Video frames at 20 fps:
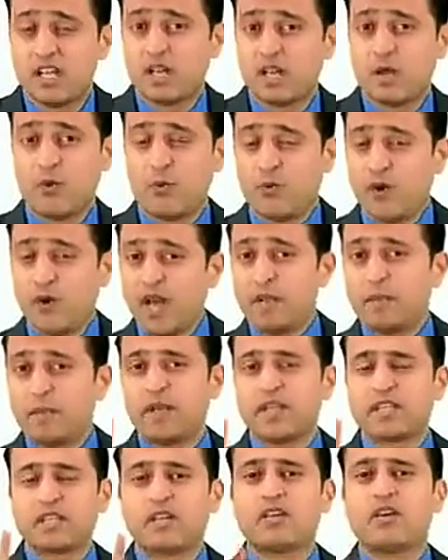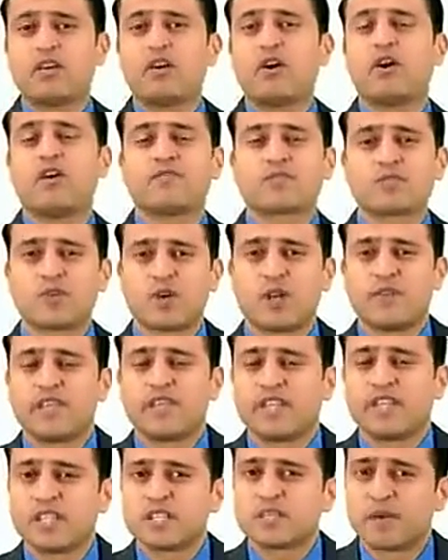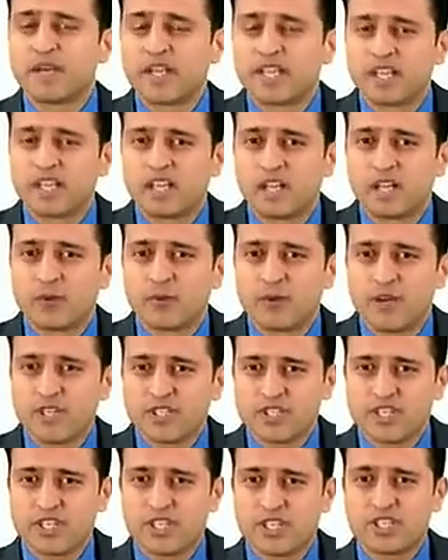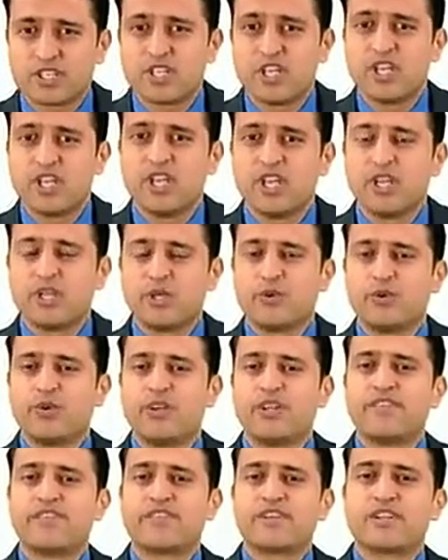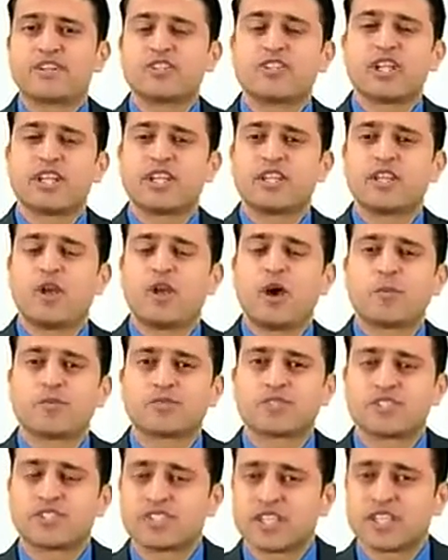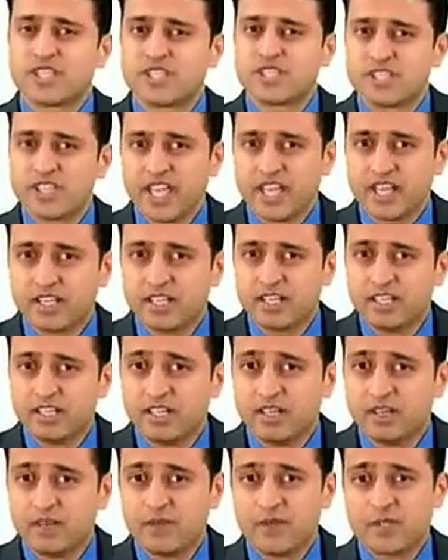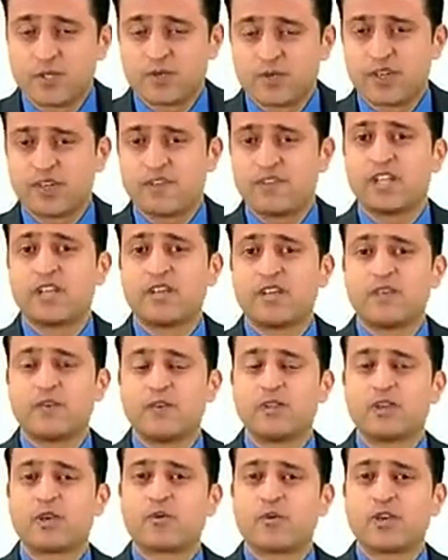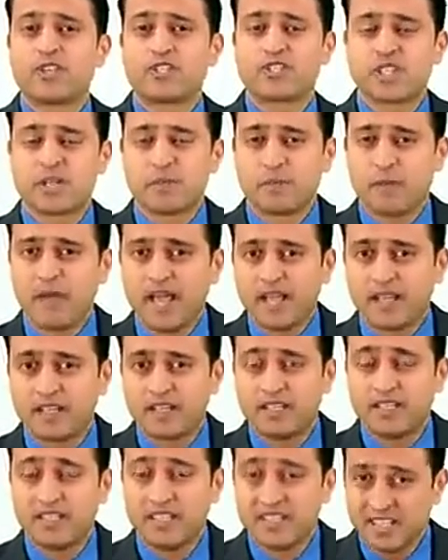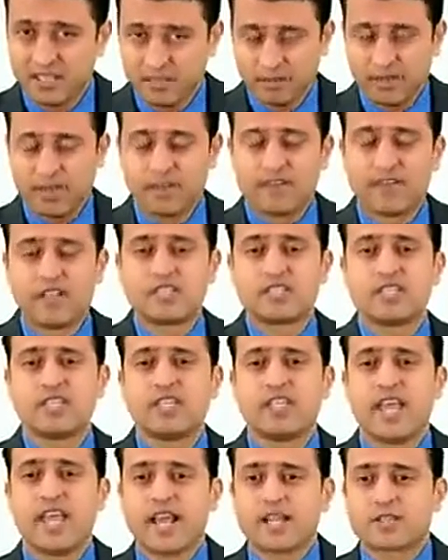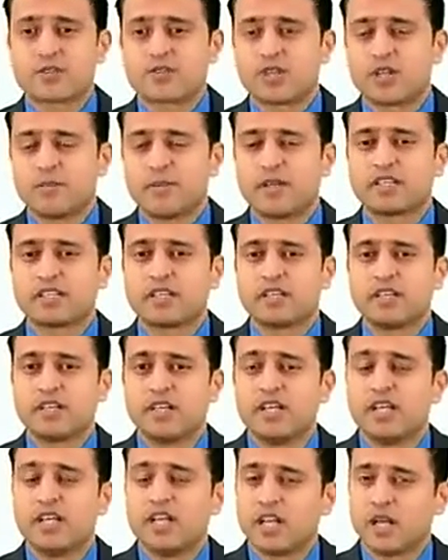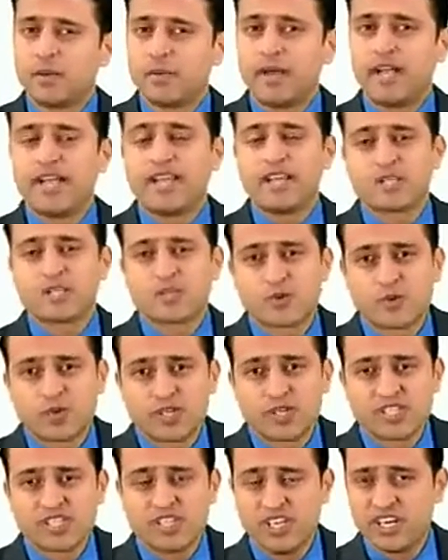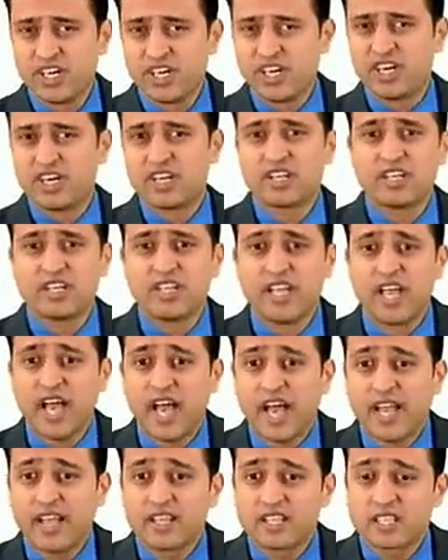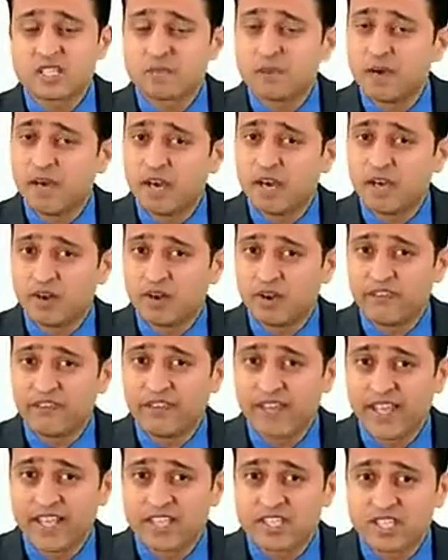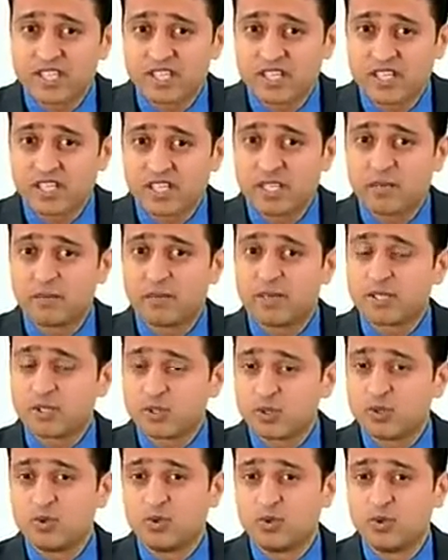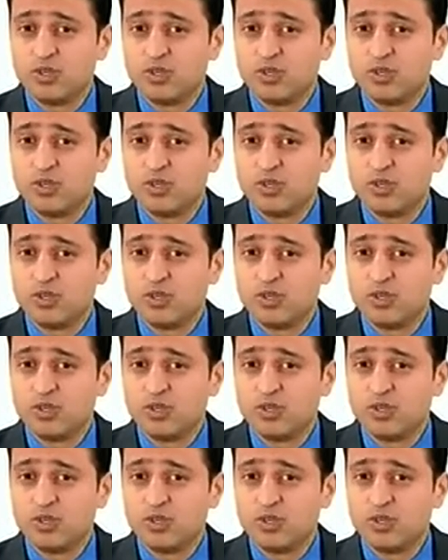Now, one method of solving this particular question is you differentiate the options and check which one will give you the question back. But we'll see the actual method. Now, my dear students, here the highest power of x is nothing but 2.